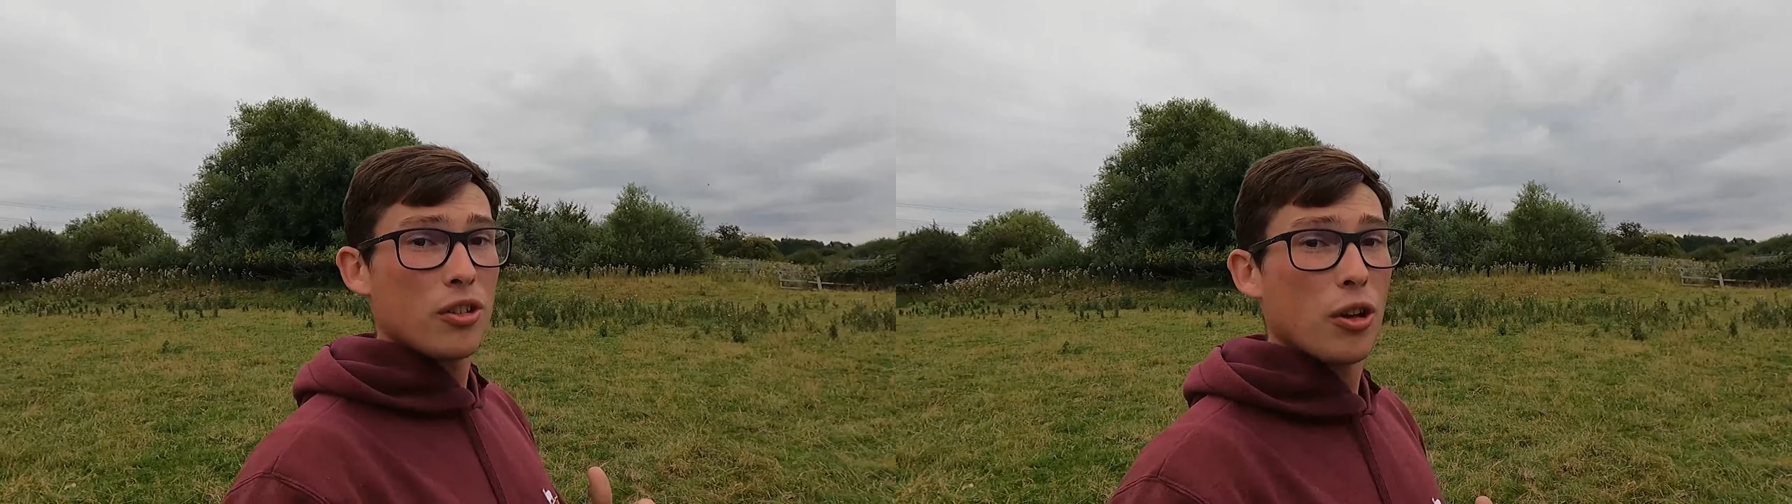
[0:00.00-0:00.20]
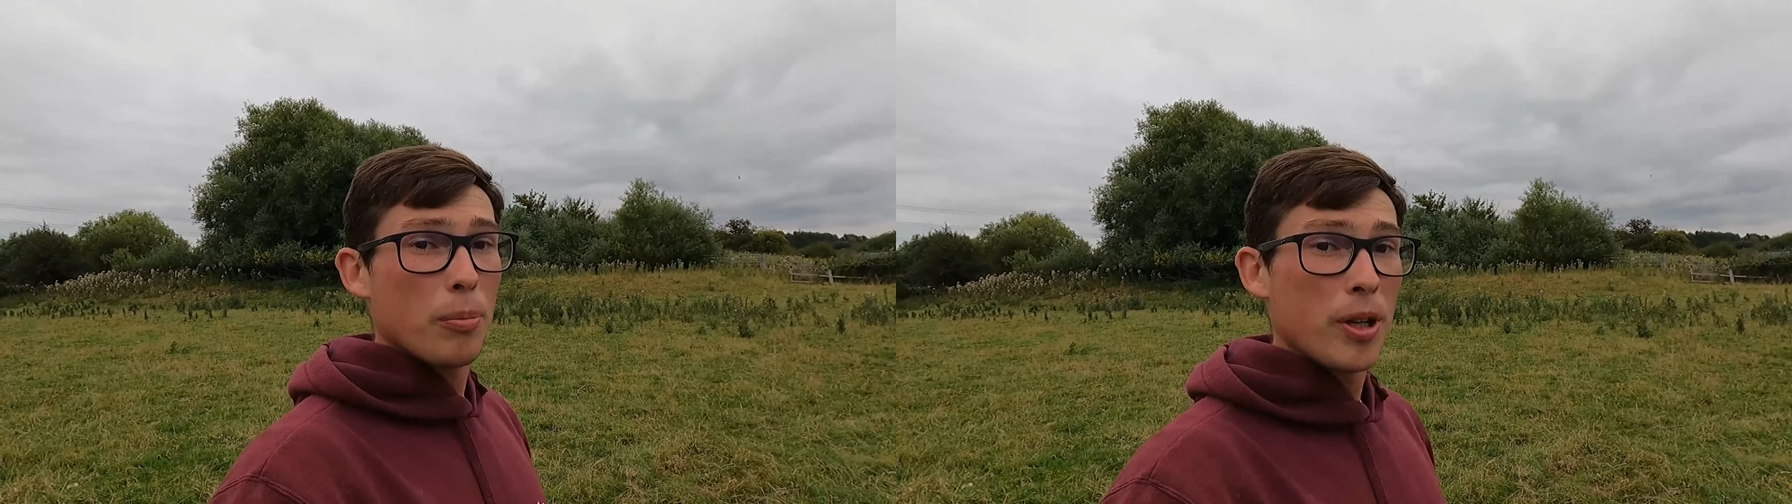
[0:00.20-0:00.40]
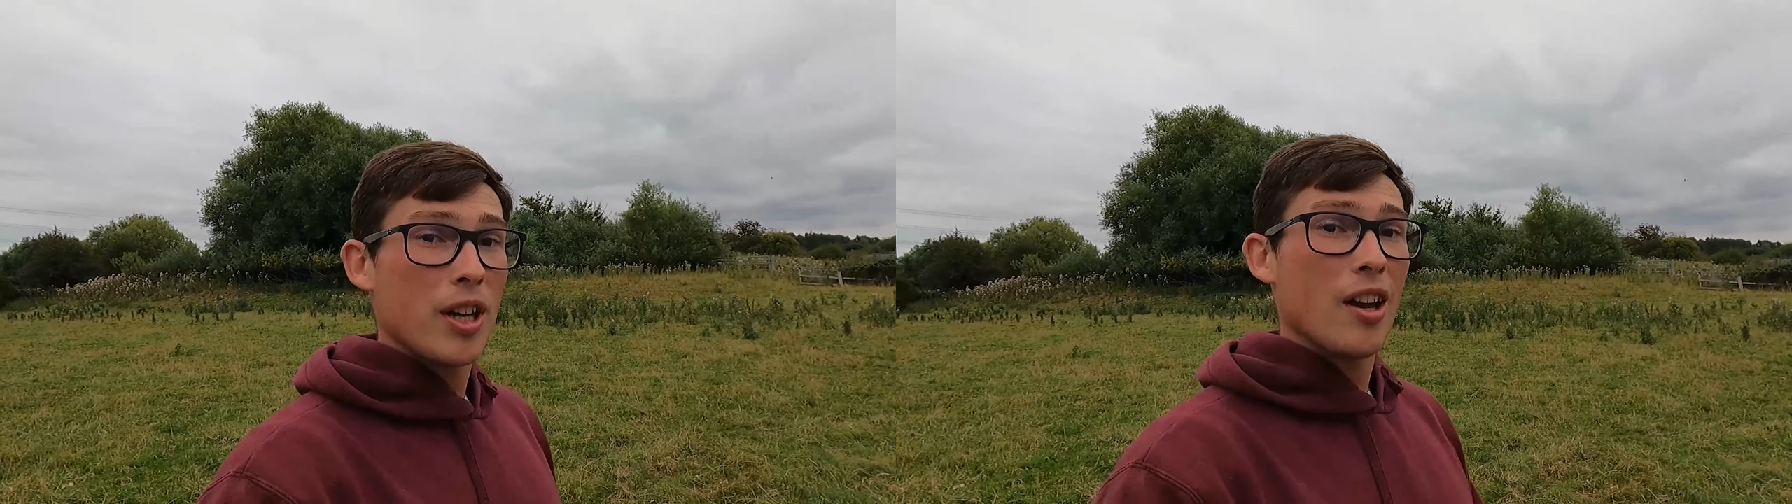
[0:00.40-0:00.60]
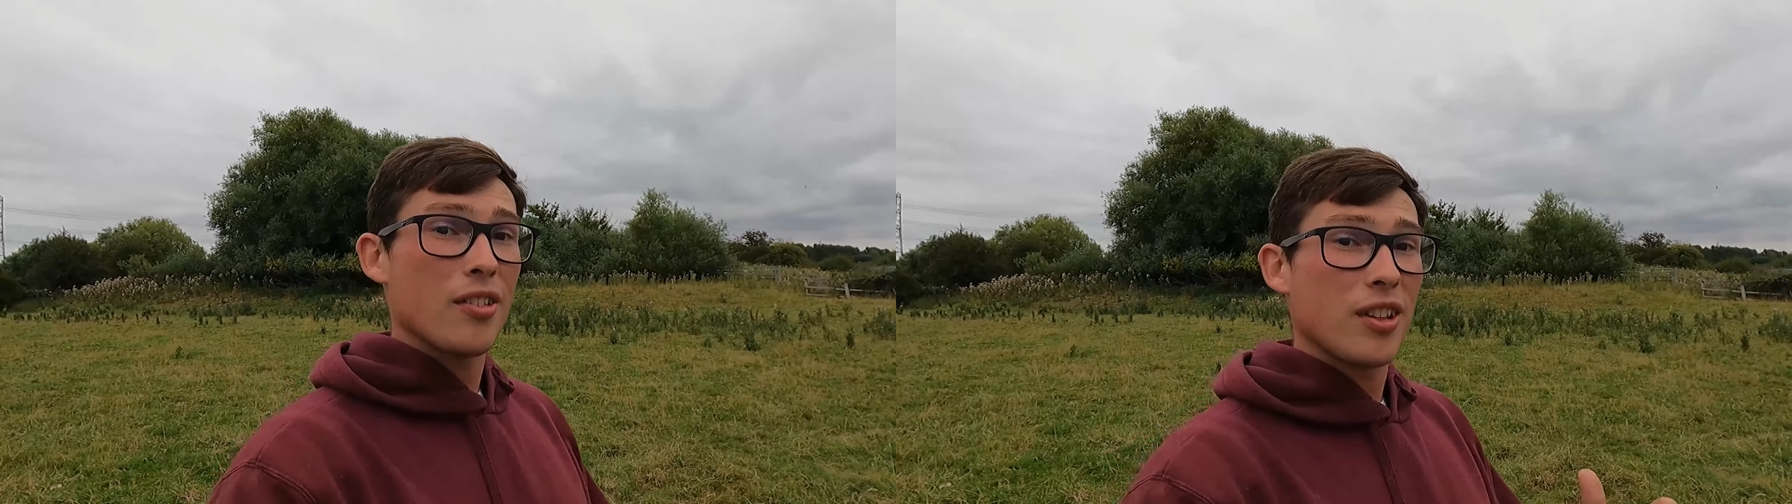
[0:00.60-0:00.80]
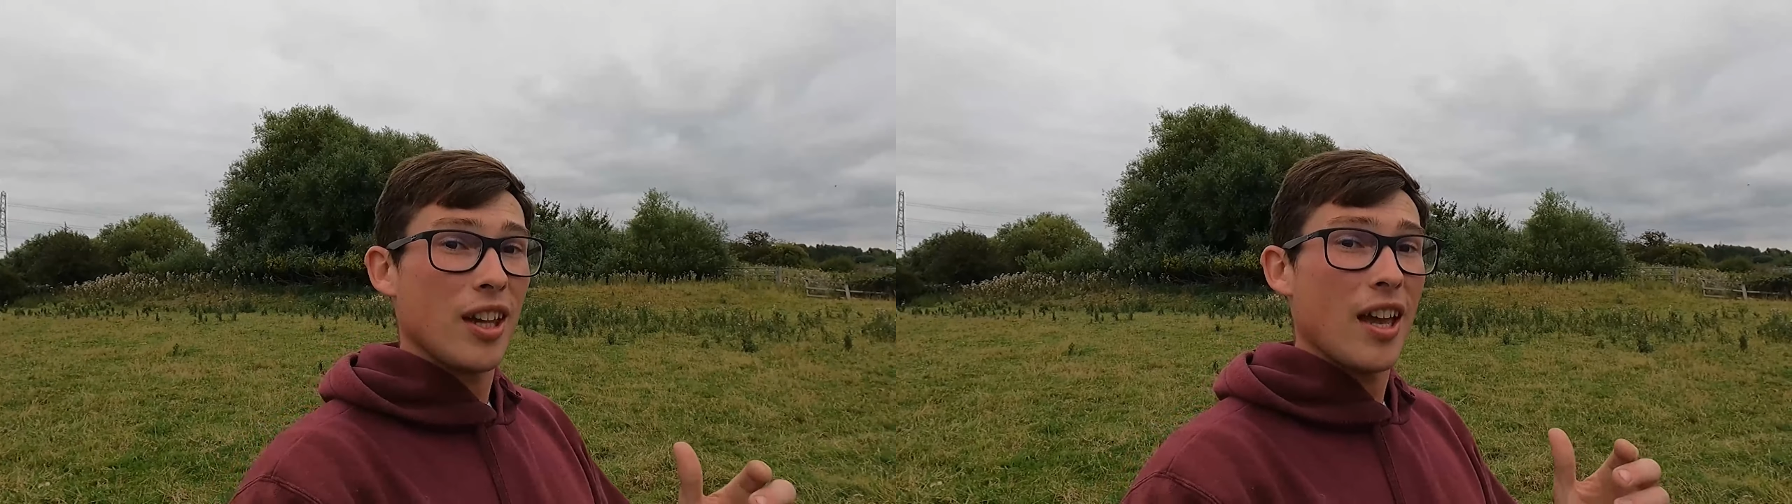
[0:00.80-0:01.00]
tupping
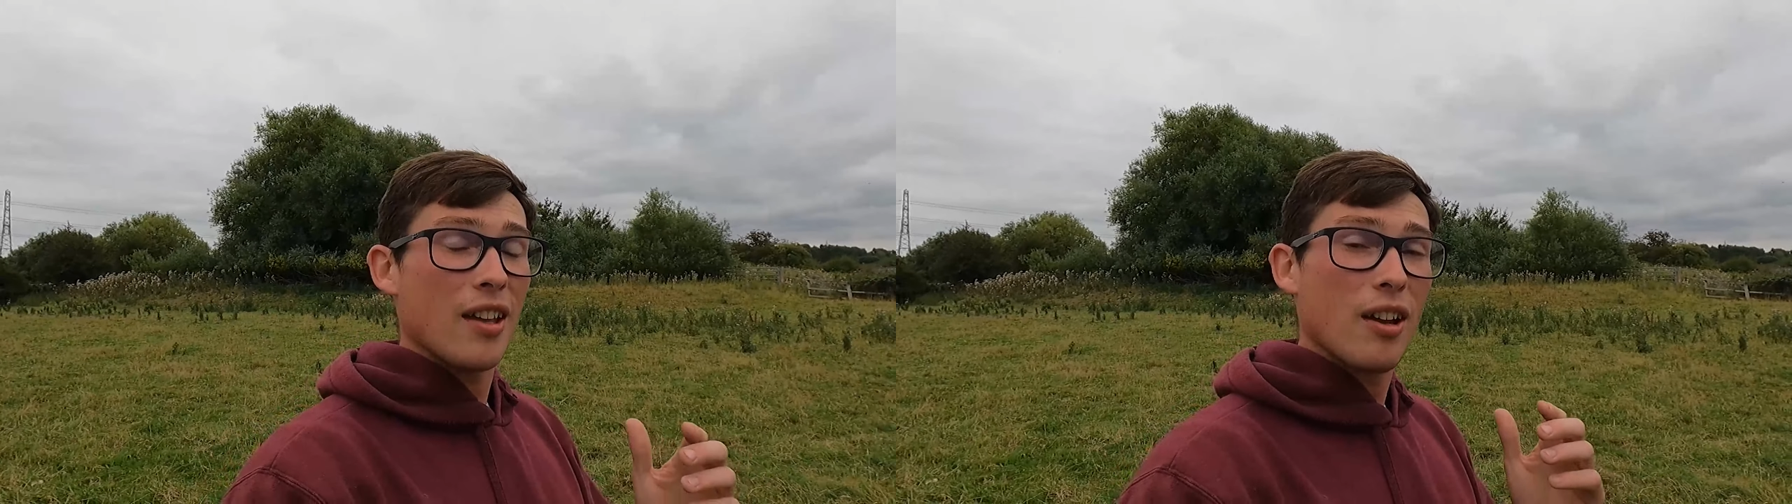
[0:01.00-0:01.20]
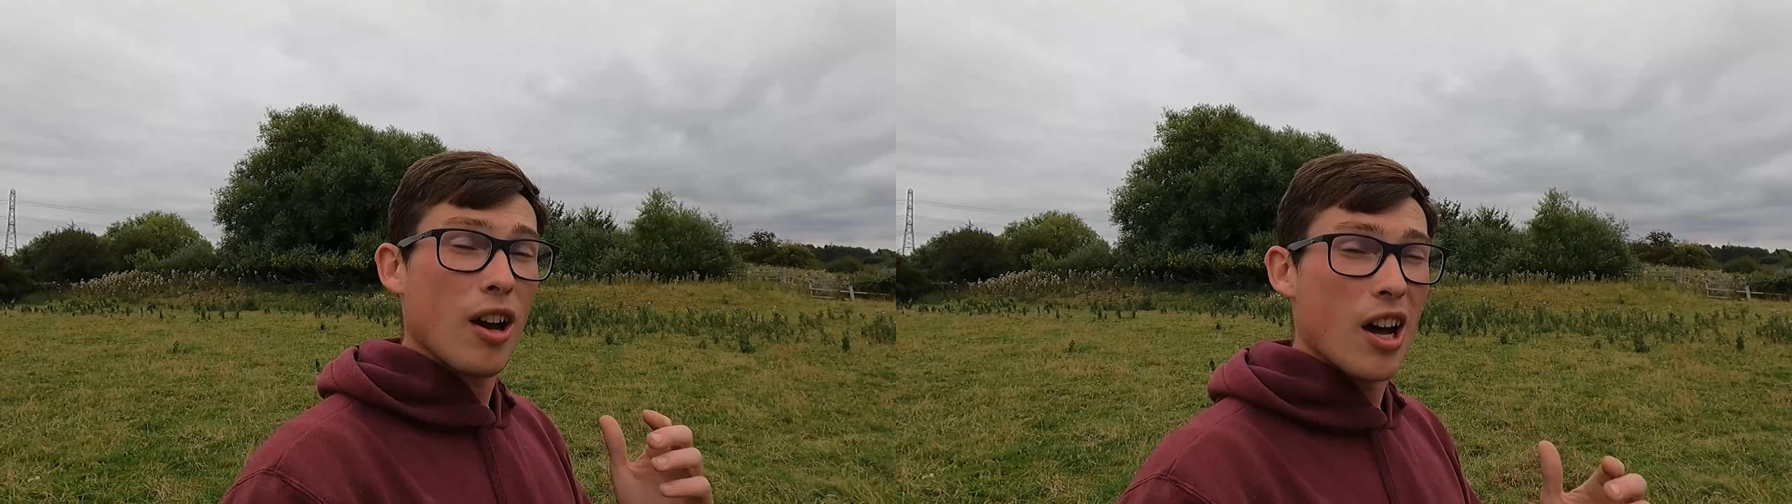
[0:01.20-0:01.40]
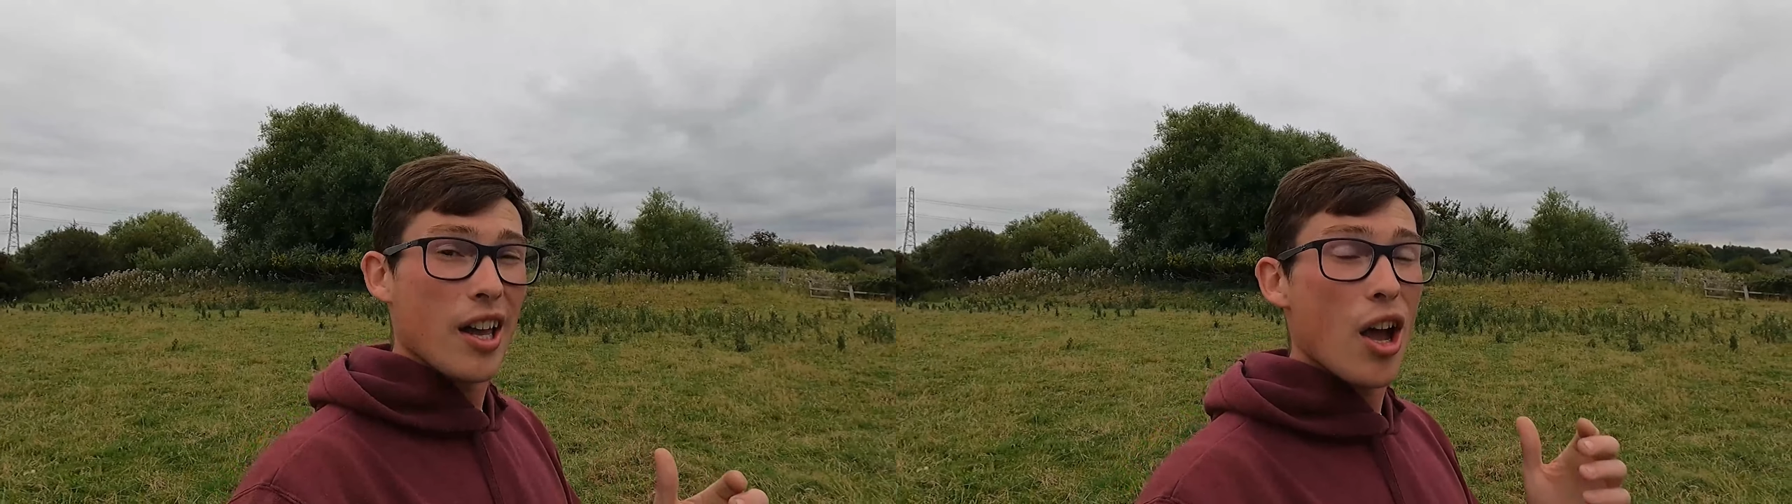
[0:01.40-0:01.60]
else they get like